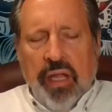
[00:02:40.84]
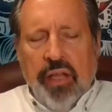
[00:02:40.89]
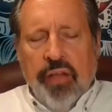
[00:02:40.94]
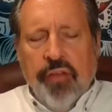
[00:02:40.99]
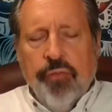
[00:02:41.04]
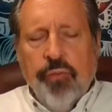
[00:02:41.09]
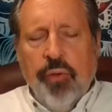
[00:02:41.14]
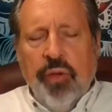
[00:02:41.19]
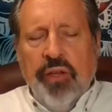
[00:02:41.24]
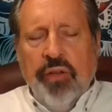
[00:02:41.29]

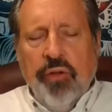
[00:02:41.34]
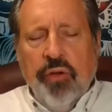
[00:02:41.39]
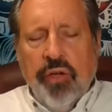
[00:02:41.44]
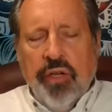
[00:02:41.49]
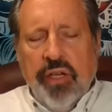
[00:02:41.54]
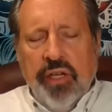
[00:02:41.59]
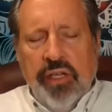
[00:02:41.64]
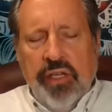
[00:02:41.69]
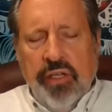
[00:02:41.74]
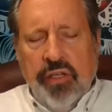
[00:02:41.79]
As we
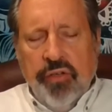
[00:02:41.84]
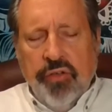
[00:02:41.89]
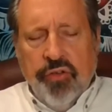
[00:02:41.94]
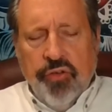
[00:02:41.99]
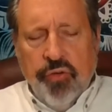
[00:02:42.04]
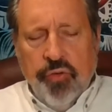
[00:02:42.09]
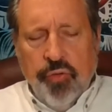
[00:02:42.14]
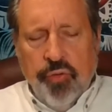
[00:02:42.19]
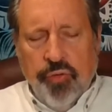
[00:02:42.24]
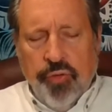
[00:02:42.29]
look
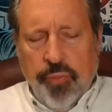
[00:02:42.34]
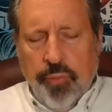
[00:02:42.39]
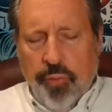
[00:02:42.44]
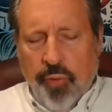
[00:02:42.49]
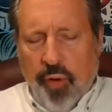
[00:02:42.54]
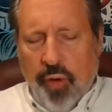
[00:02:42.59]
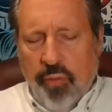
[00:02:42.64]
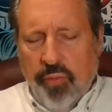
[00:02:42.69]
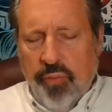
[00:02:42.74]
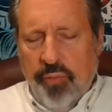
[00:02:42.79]
into the
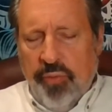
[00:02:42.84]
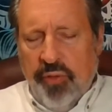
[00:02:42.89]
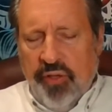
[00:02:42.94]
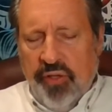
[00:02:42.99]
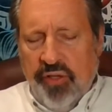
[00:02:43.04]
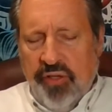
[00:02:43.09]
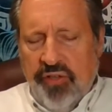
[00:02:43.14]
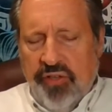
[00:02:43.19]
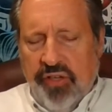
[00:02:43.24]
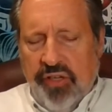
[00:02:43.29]

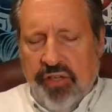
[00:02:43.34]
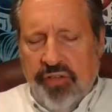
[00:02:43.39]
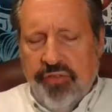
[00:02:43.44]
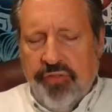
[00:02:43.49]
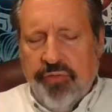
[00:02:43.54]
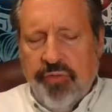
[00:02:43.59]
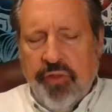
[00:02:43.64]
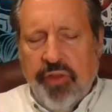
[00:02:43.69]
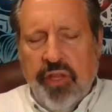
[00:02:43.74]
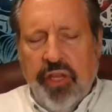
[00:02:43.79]
probabilities
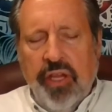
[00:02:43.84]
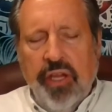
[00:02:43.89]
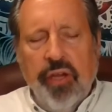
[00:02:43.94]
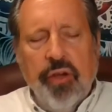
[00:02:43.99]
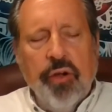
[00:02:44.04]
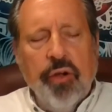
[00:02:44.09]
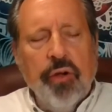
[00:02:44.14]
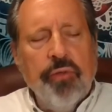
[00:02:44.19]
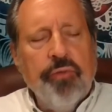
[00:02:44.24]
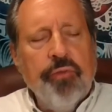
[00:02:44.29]
for the
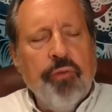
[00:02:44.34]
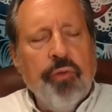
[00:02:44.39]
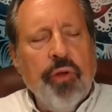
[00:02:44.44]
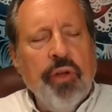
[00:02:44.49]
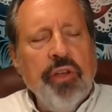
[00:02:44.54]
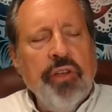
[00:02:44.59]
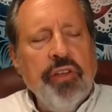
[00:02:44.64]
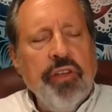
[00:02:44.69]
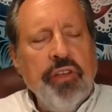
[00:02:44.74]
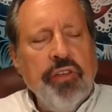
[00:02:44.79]
year of
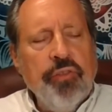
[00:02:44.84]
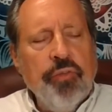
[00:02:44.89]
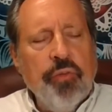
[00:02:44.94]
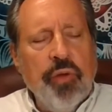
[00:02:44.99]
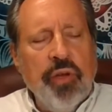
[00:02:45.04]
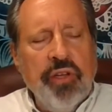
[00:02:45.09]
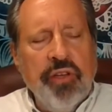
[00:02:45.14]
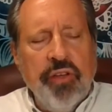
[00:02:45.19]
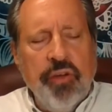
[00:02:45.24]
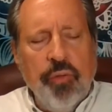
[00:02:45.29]

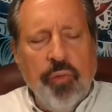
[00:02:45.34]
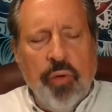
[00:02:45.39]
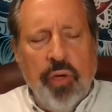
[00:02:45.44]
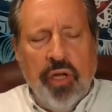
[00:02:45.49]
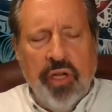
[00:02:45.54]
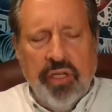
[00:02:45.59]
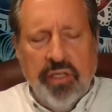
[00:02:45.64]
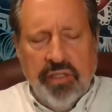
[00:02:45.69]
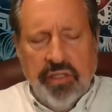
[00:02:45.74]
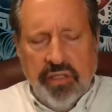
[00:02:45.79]

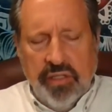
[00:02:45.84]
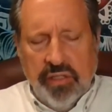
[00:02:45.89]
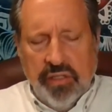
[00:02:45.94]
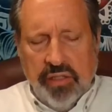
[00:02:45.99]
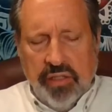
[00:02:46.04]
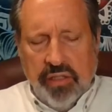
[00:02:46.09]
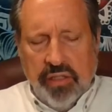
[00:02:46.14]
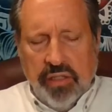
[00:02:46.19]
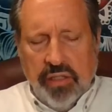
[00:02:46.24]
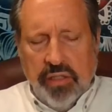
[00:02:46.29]
2021,
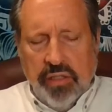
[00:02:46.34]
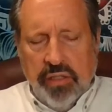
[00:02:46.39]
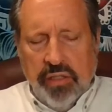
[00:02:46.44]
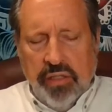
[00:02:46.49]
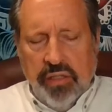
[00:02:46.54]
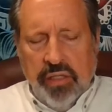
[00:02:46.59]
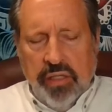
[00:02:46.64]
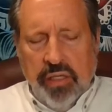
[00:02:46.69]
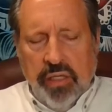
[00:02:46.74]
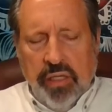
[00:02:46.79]

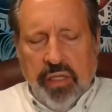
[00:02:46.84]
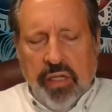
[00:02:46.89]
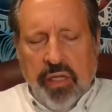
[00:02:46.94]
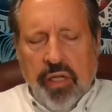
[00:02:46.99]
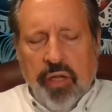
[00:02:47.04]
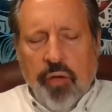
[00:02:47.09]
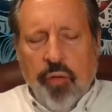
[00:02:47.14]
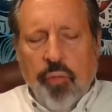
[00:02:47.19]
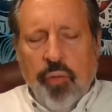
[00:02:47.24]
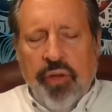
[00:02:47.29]

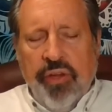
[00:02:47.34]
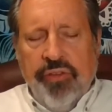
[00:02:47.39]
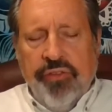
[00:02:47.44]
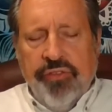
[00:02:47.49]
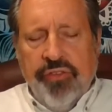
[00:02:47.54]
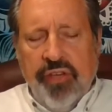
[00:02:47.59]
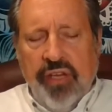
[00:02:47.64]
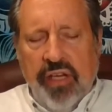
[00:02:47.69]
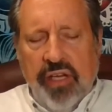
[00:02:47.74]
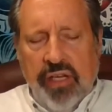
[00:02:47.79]
we
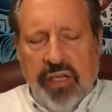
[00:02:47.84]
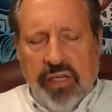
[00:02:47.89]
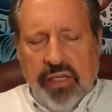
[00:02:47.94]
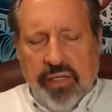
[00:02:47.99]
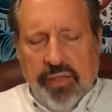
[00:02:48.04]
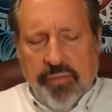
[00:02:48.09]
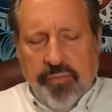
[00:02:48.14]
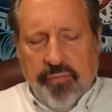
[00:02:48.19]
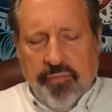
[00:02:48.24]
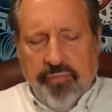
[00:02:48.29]

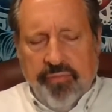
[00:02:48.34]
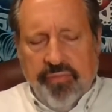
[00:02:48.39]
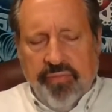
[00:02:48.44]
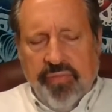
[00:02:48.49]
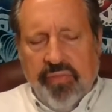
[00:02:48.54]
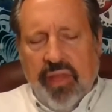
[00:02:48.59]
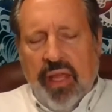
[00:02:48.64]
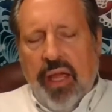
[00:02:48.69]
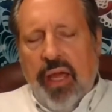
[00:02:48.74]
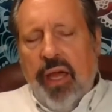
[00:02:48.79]
see
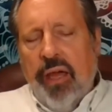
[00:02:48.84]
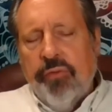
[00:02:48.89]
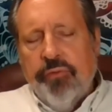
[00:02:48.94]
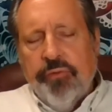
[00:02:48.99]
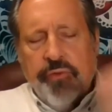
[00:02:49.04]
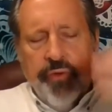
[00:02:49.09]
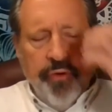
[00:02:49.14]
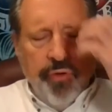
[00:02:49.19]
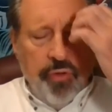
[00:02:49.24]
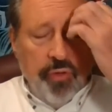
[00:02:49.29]

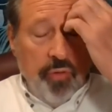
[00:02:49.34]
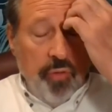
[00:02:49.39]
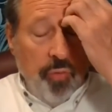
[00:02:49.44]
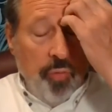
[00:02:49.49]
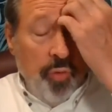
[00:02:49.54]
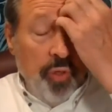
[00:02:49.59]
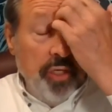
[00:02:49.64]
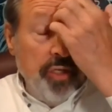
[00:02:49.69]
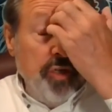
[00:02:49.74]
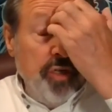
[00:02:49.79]
after
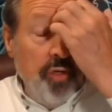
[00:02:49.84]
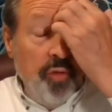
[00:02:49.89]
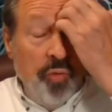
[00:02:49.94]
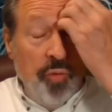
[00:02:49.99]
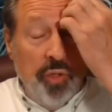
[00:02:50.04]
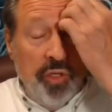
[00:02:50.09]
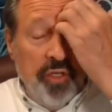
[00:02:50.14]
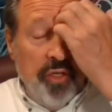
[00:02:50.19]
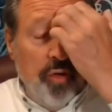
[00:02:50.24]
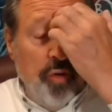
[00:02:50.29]
what you
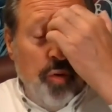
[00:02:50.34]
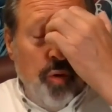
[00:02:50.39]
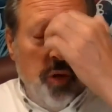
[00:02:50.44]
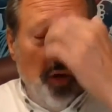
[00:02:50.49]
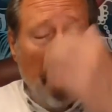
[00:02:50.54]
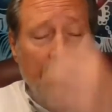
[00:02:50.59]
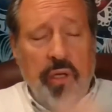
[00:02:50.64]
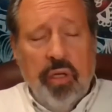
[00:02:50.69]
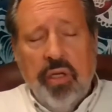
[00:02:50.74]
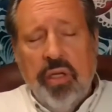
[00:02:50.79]
would
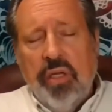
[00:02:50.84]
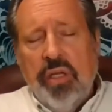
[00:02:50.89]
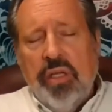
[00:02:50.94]
call